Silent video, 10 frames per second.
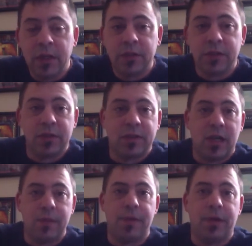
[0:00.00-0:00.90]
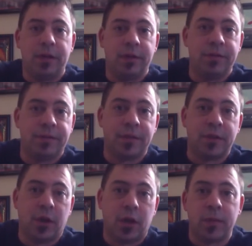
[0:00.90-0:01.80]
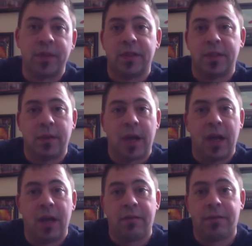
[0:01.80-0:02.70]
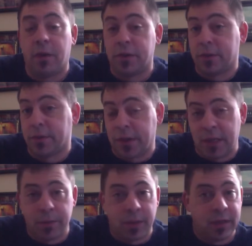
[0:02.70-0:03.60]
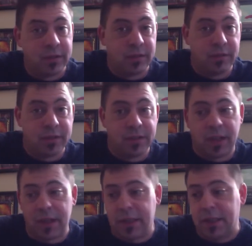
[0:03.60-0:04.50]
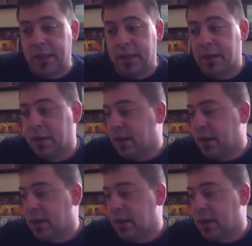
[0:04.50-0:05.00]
So the type of garment that you have, also the name brands, if it's Nike,